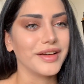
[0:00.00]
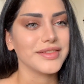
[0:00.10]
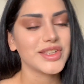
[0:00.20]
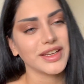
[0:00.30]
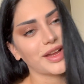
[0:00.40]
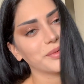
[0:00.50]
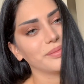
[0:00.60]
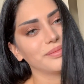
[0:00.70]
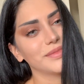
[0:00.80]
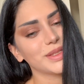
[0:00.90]
check it
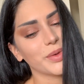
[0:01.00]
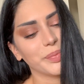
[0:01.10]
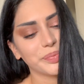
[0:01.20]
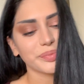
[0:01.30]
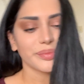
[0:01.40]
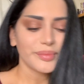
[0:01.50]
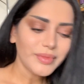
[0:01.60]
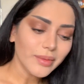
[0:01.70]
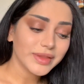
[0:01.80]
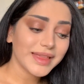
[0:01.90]
out. So
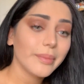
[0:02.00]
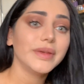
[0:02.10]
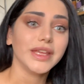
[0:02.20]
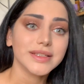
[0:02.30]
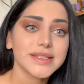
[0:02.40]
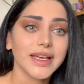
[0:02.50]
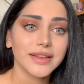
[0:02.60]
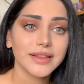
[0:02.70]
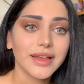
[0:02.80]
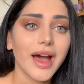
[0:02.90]
with that being said,
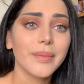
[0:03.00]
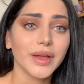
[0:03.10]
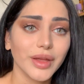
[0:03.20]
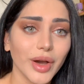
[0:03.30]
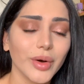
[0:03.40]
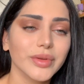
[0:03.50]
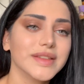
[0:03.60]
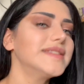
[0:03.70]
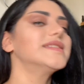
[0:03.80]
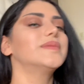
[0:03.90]
I'm gonna go.
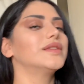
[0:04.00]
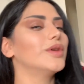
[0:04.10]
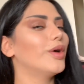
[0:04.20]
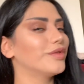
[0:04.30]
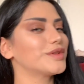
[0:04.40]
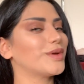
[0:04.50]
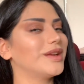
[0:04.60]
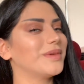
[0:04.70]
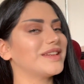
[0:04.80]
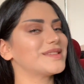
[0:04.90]
This has been over
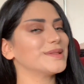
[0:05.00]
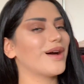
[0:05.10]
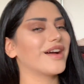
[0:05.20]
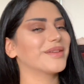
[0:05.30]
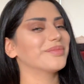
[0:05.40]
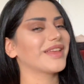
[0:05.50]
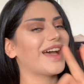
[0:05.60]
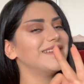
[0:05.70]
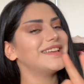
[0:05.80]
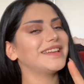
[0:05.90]
20 minutes long.
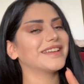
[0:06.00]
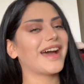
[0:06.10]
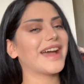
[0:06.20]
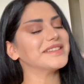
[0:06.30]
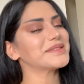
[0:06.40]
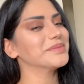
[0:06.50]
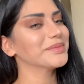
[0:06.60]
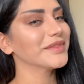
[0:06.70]
I did it, guys.